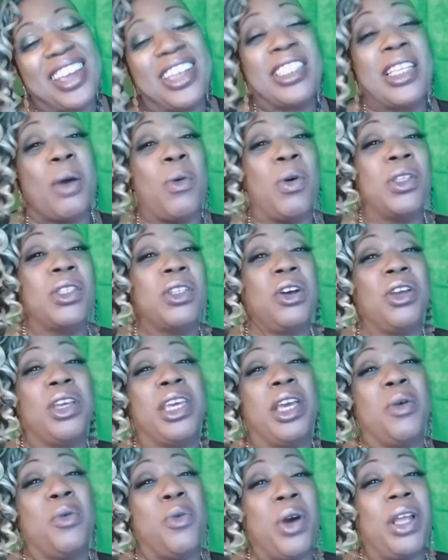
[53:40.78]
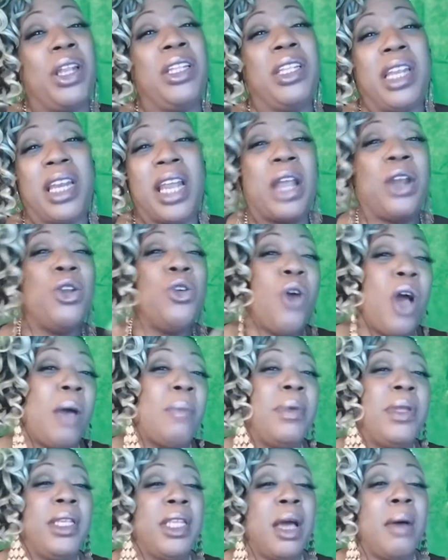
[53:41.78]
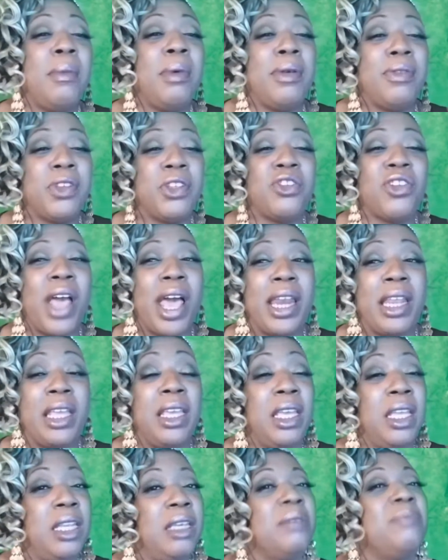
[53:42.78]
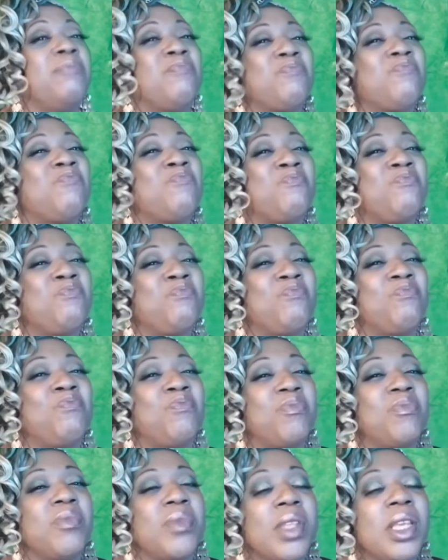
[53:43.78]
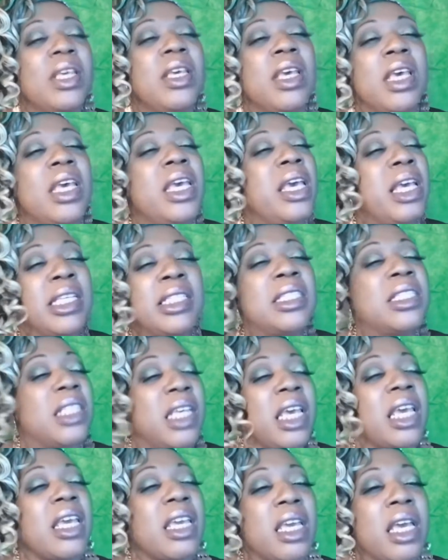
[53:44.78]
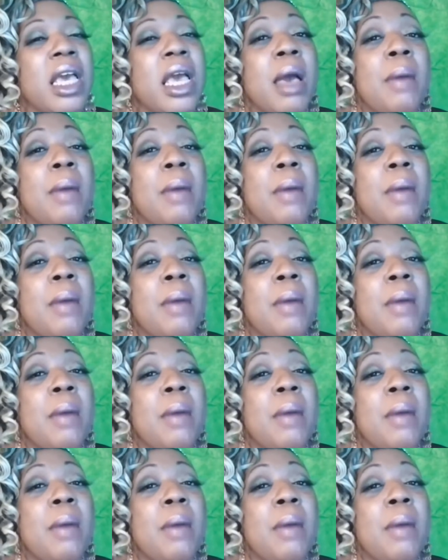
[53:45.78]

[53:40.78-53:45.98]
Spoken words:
because I was gonna get one, then I knew I'd be dumb enough to try to eat it. And sick.